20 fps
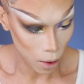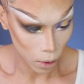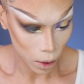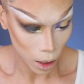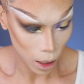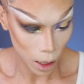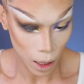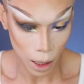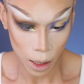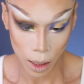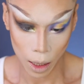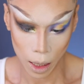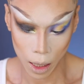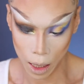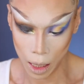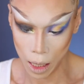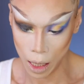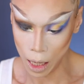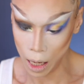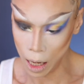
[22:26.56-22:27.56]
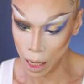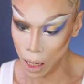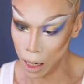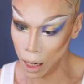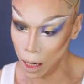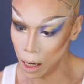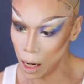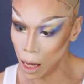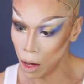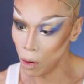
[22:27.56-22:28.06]
Okay,
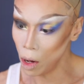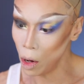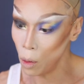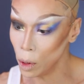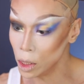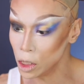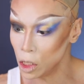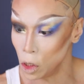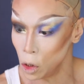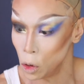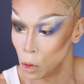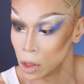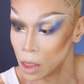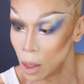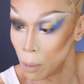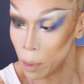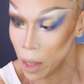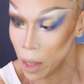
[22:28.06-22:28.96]
and now I want to use the